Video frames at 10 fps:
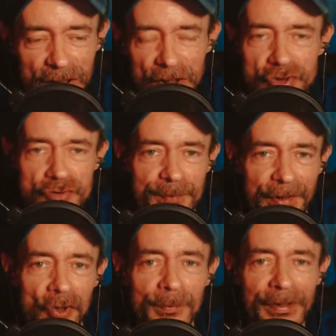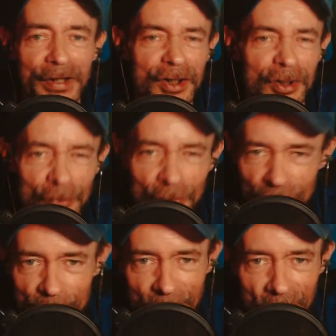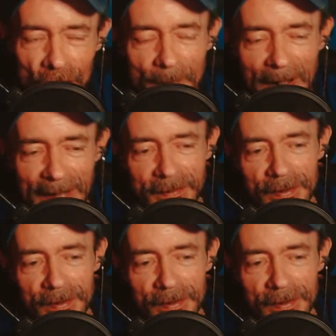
you could just pickle me like a little pickled man.